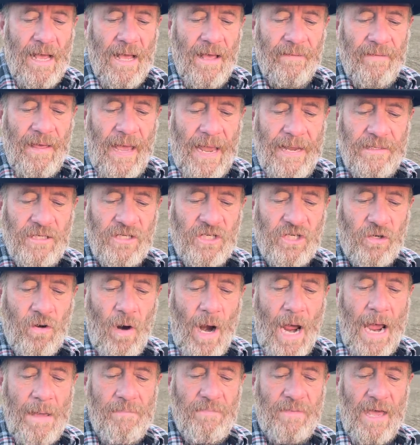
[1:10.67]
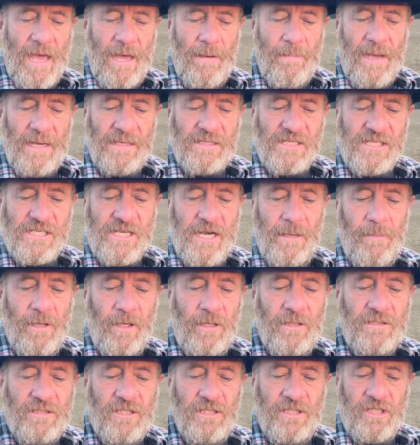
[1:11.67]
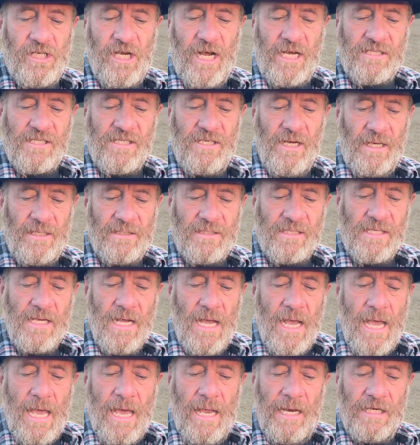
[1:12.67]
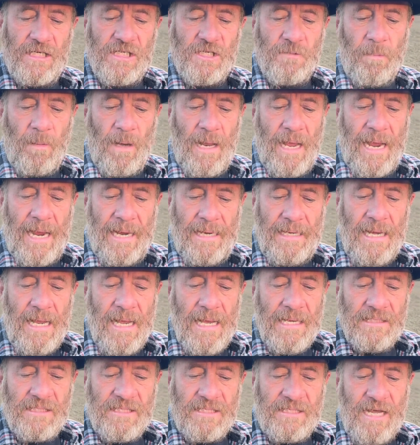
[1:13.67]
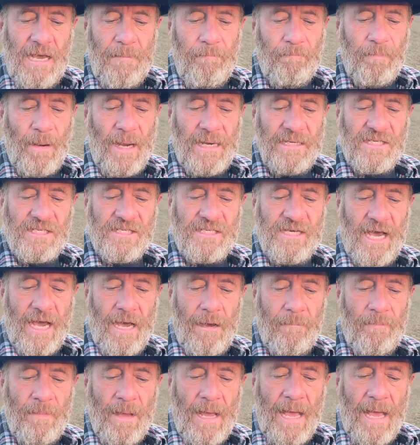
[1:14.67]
They describe them as similar to chestnuts and explain step by step